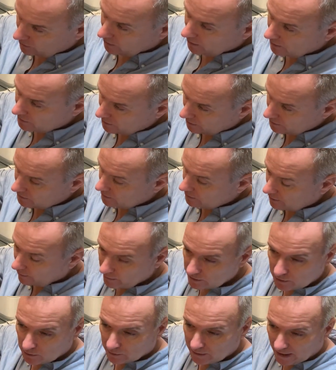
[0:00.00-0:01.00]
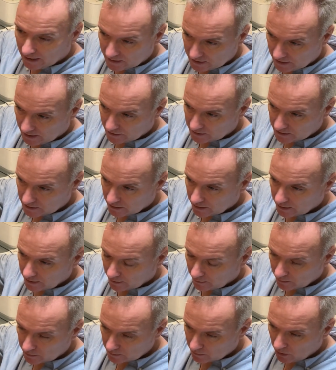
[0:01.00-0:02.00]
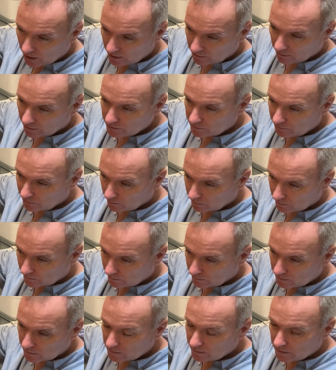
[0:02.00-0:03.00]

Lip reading: artist, though he's called Hans Hansen, who was a migrant from,